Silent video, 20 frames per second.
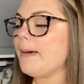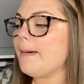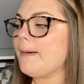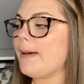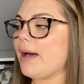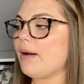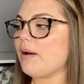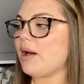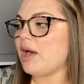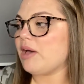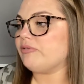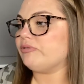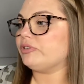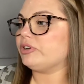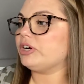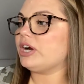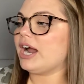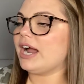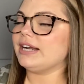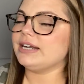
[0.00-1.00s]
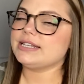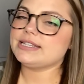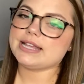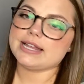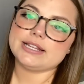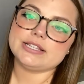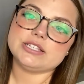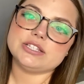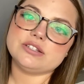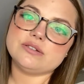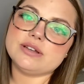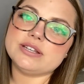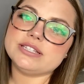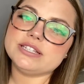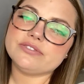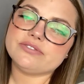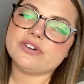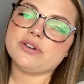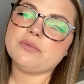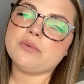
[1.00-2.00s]
However, I decided to do a
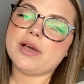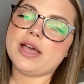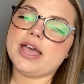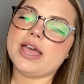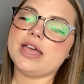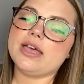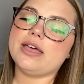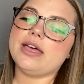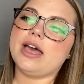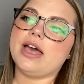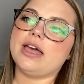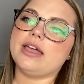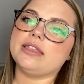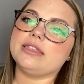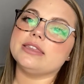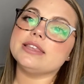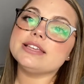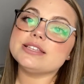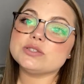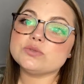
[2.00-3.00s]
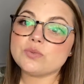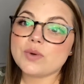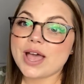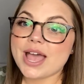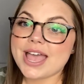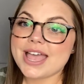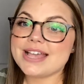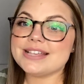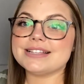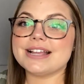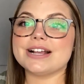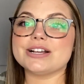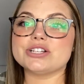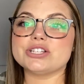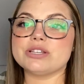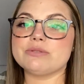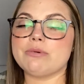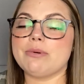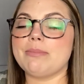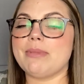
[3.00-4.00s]
different way, and this way is
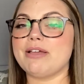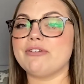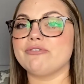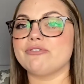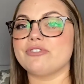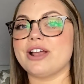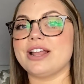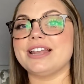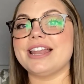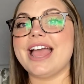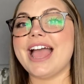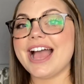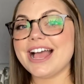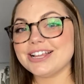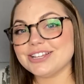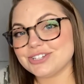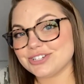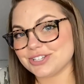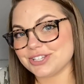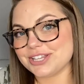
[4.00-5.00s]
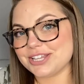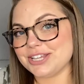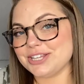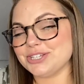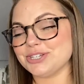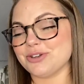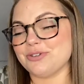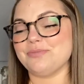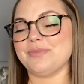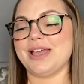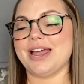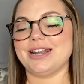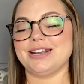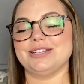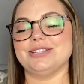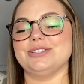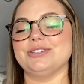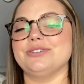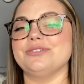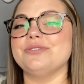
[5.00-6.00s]
actually what my friend Ashley showed me how to
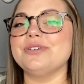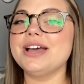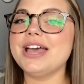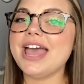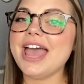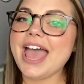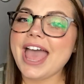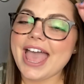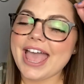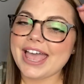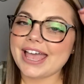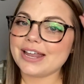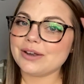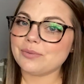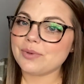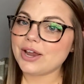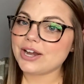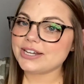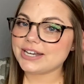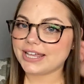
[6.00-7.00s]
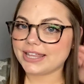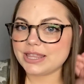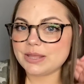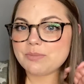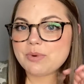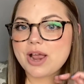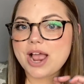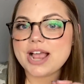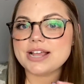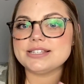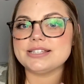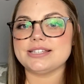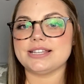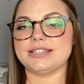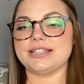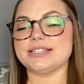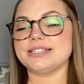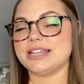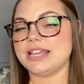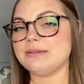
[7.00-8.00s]
do, and we are taking the Praxis at
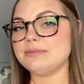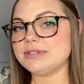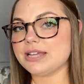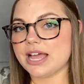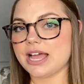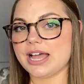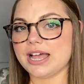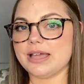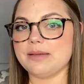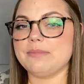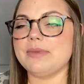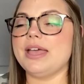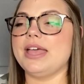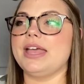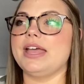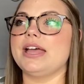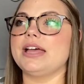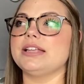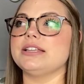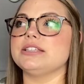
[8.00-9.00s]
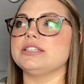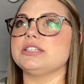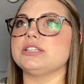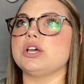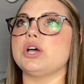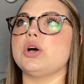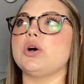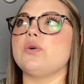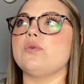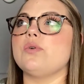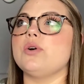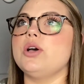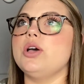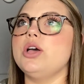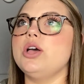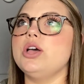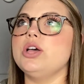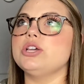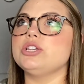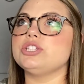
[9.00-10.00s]
the same time, and so
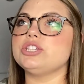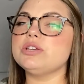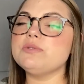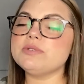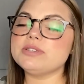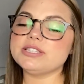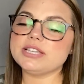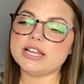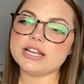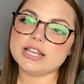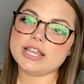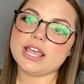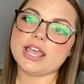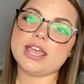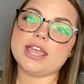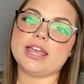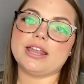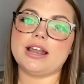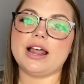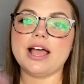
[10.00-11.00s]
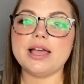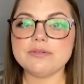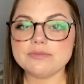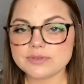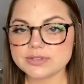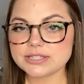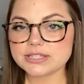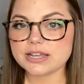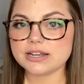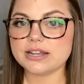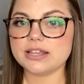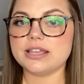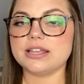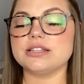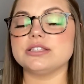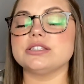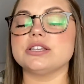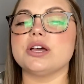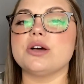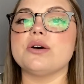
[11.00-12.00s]
she was studying and I've been studying, and
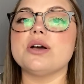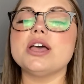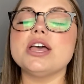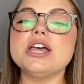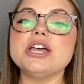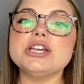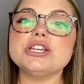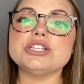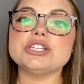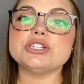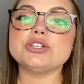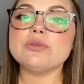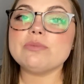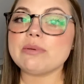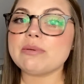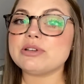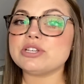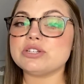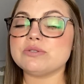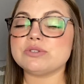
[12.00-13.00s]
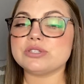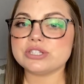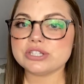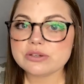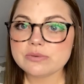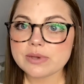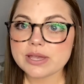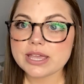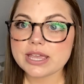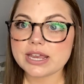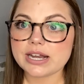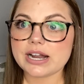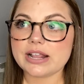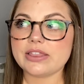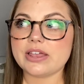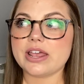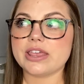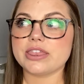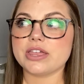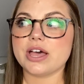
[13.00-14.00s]
so she told me what she was doing, and then
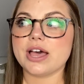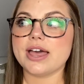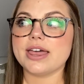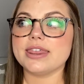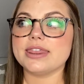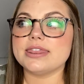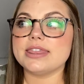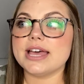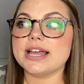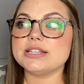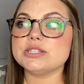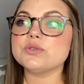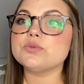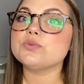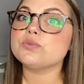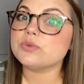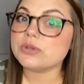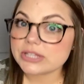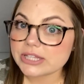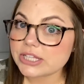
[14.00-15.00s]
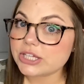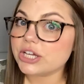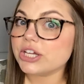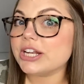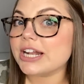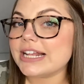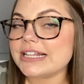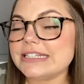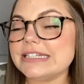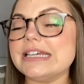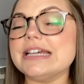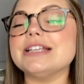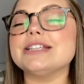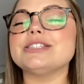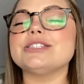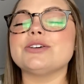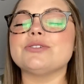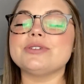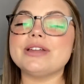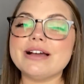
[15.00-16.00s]
I thought that's a really good idea.
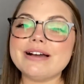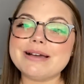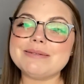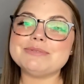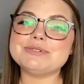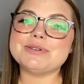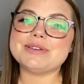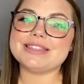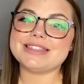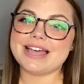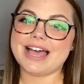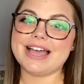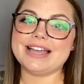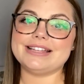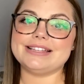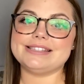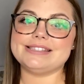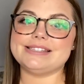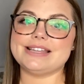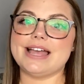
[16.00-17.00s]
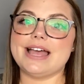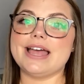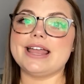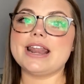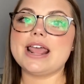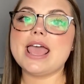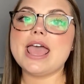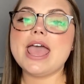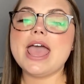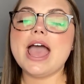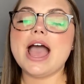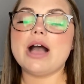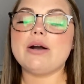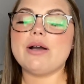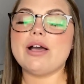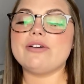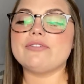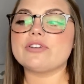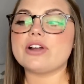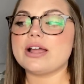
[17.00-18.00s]
So now I'm doing that instead.
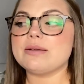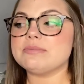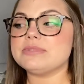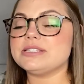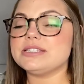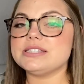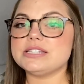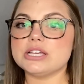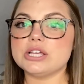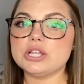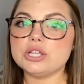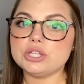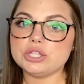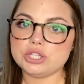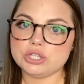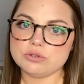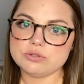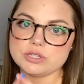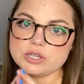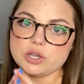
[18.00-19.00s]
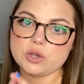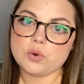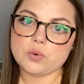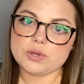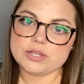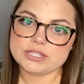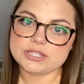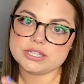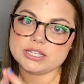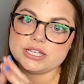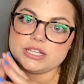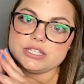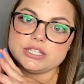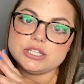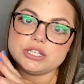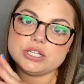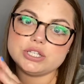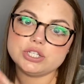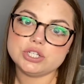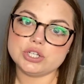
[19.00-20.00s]
However, I'm still using Quizlet
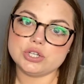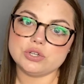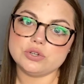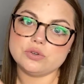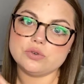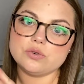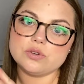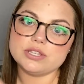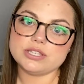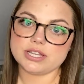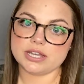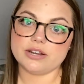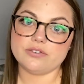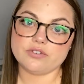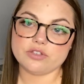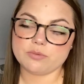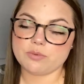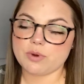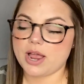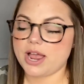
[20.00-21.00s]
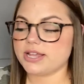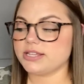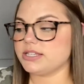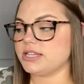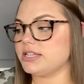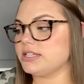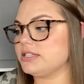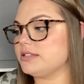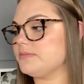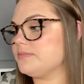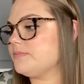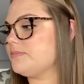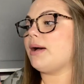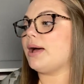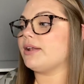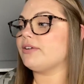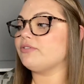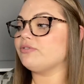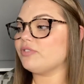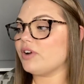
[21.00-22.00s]
to study for the Praxis.
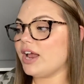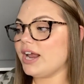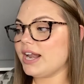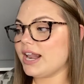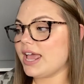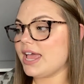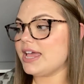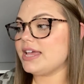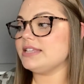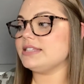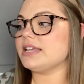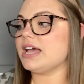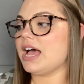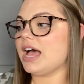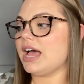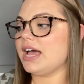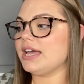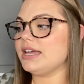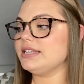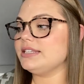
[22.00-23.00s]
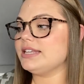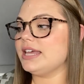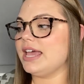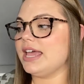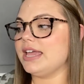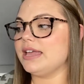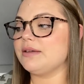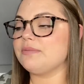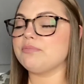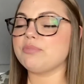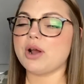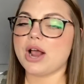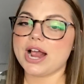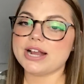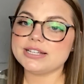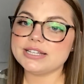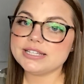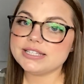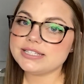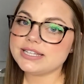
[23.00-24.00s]
On Fridays, I take
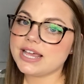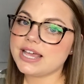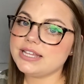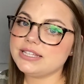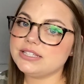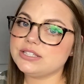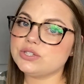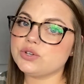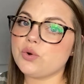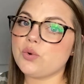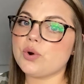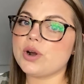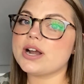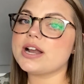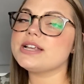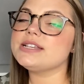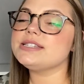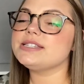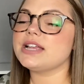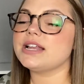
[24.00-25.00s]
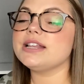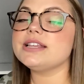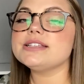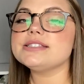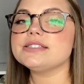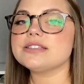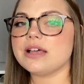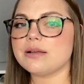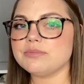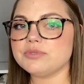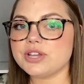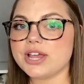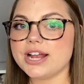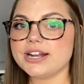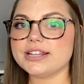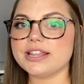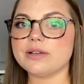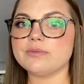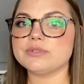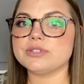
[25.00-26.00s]
practice tests or I study a subject
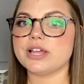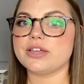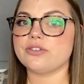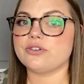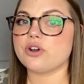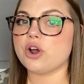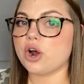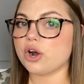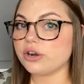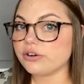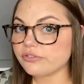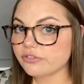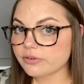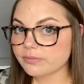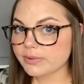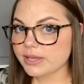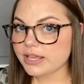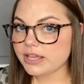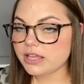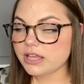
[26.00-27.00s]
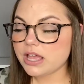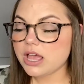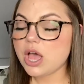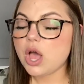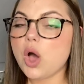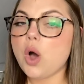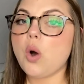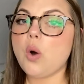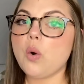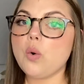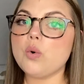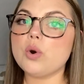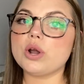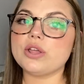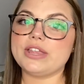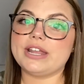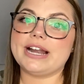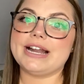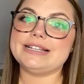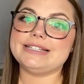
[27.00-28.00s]
that was either hard for me or
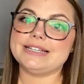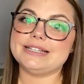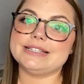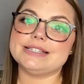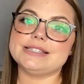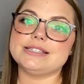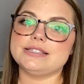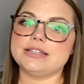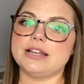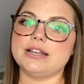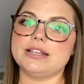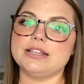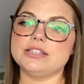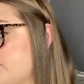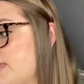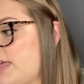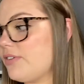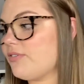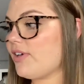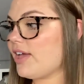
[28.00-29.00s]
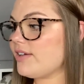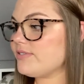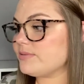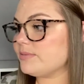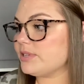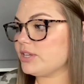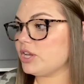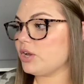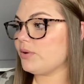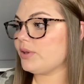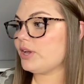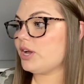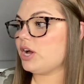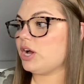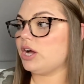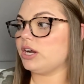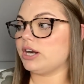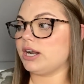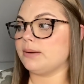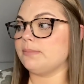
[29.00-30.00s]
that I didn't study. Like if I have something going
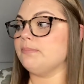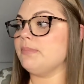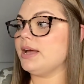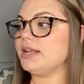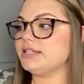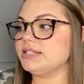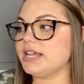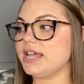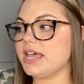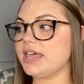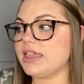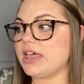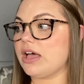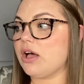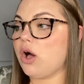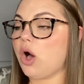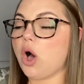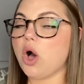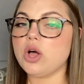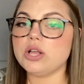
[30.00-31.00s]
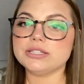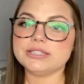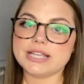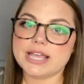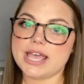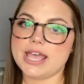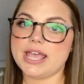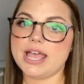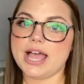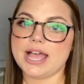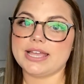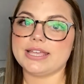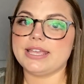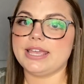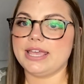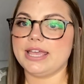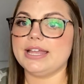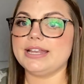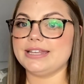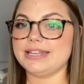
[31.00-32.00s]
on Monday that all day I
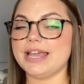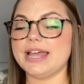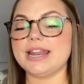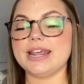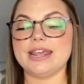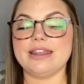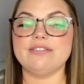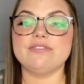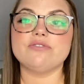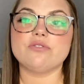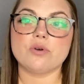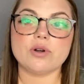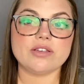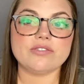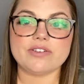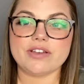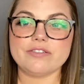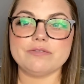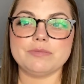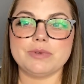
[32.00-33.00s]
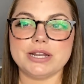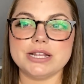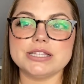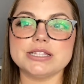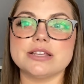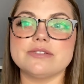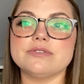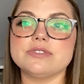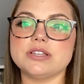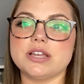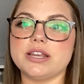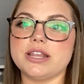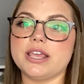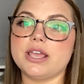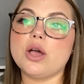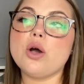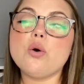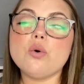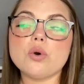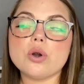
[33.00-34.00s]
can't get in 45 minutes of
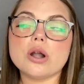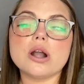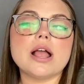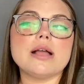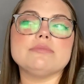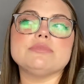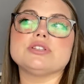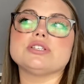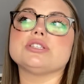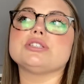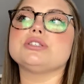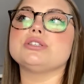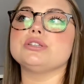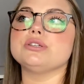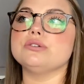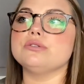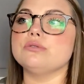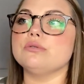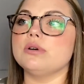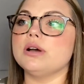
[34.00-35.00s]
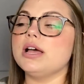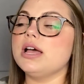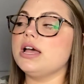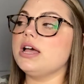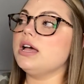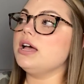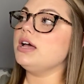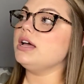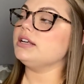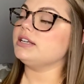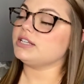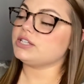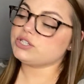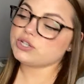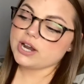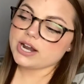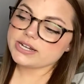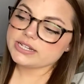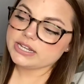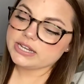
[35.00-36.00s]
studying, or I'm just too
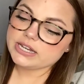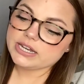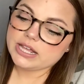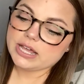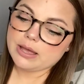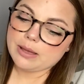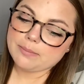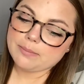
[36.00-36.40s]
distracted